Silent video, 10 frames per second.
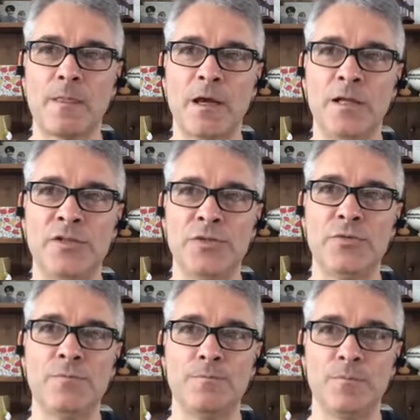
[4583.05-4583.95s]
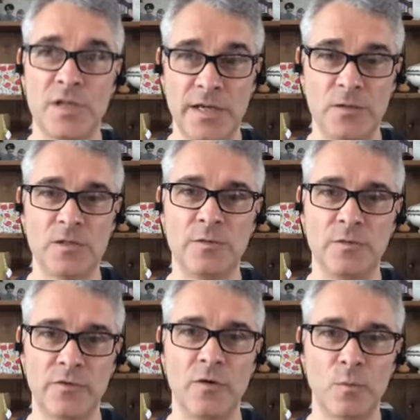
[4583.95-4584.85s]
I do cycle to and
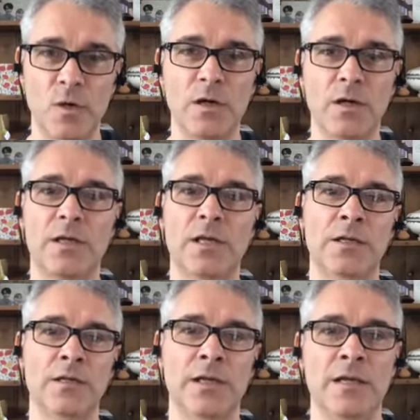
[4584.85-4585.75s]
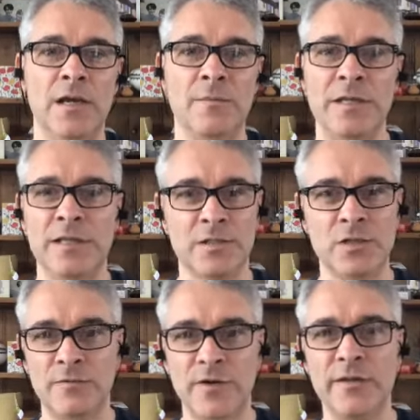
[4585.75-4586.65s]
from work, and I, I, mean that's
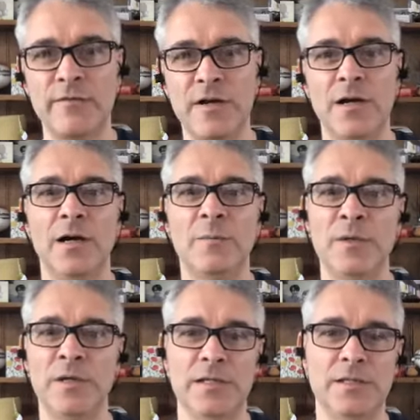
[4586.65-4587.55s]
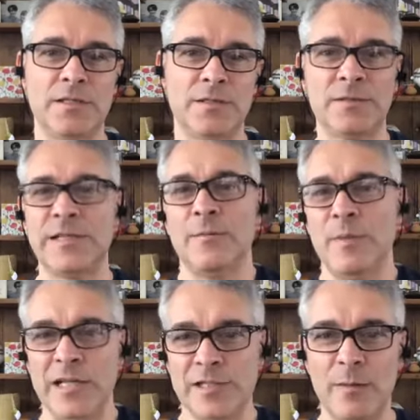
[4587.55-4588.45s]
not very far, but it's ten
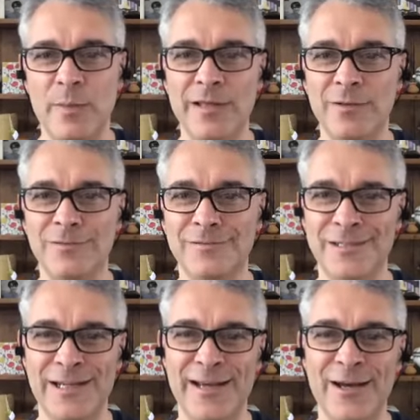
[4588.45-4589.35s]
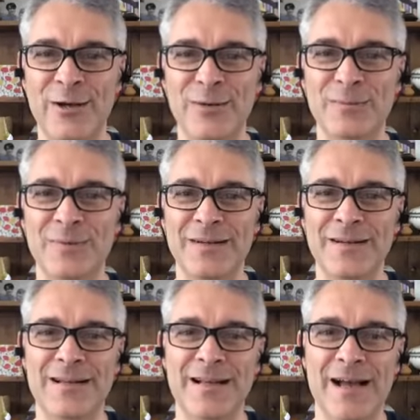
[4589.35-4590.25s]
minutes uphill to get home.
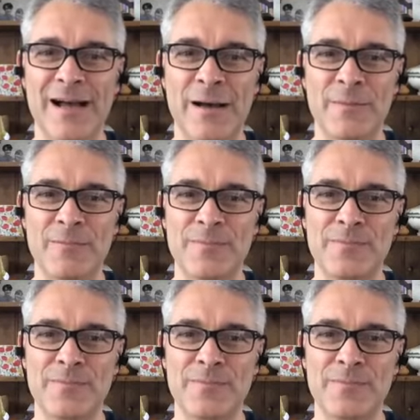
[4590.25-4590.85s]
Okay. Um,